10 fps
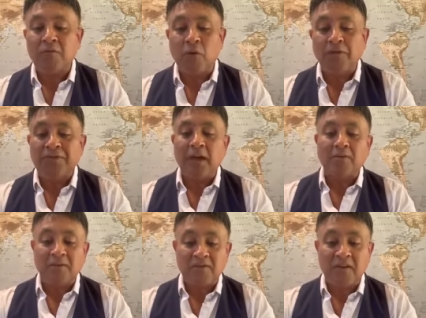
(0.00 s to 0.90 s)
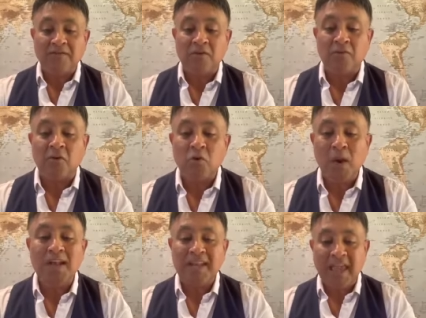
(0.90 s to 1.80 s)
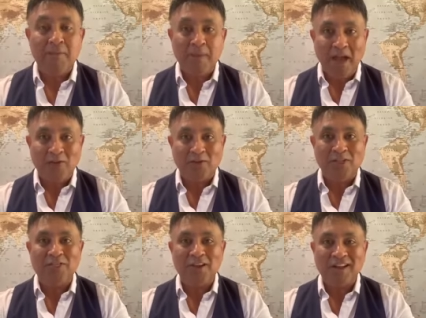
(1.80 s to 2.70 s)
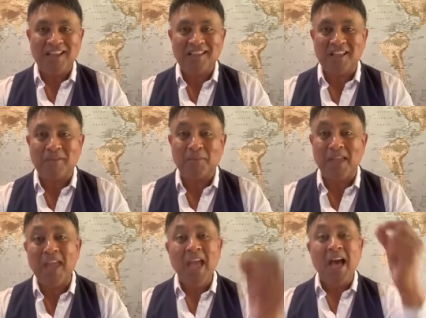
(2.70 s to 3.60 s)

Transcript: £1,728.36p,